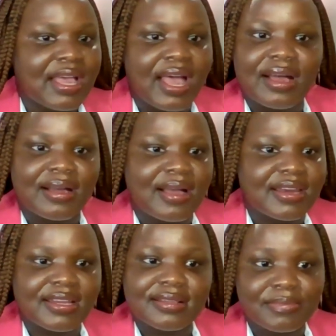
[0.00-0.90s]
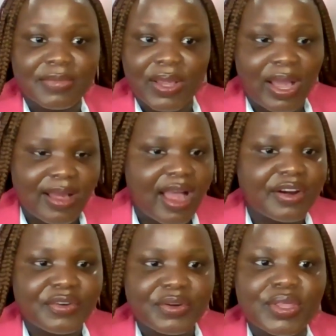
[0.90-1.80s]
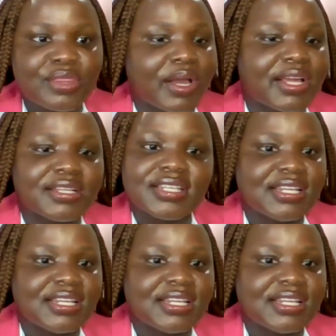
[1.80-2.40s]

And I agree with what